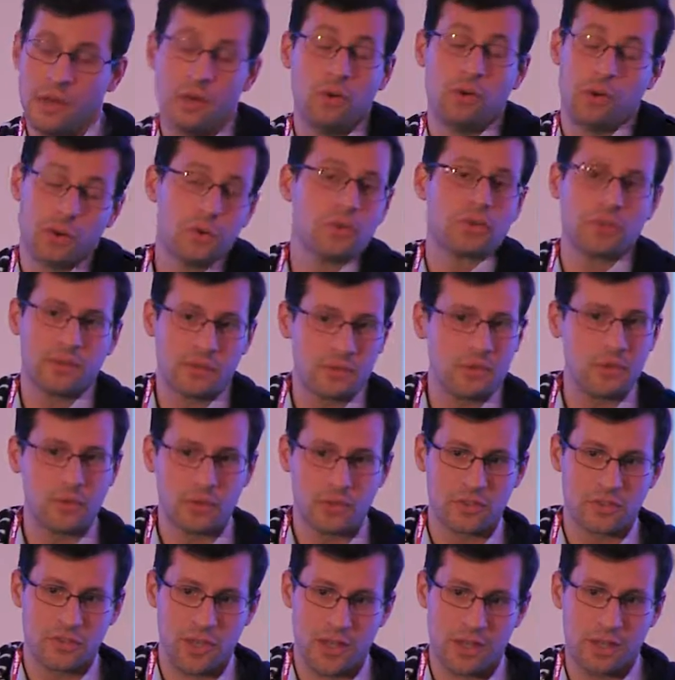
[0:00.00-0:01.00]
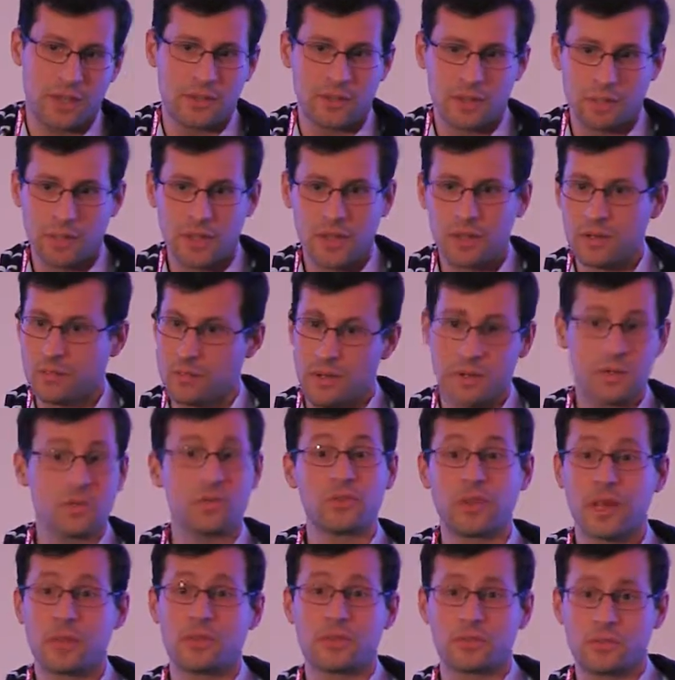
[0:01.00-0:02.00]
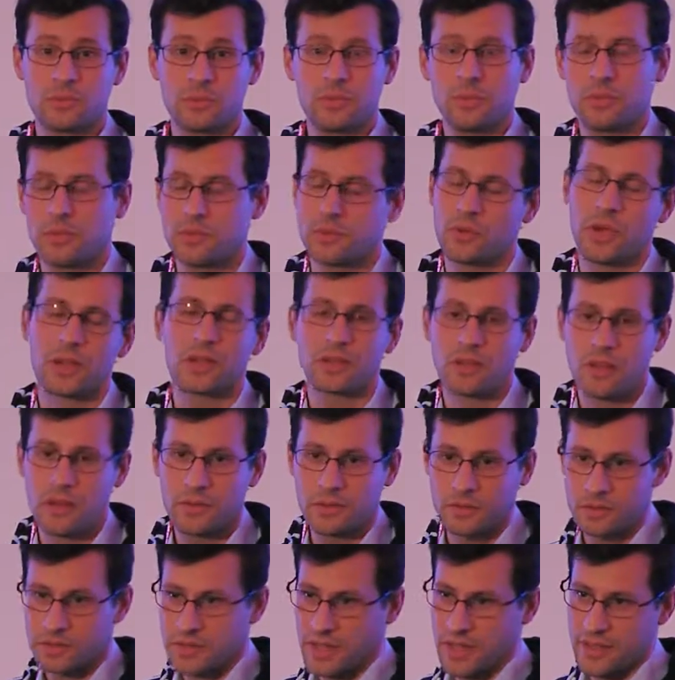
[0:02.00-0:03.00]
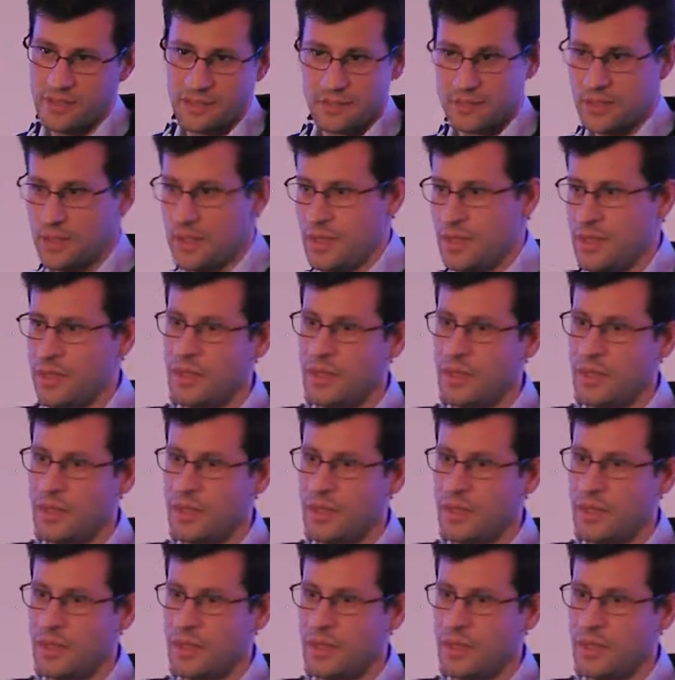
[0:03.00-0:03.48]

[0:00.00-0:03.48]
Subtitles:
Or you can check in the middle, but you're not allowed to test.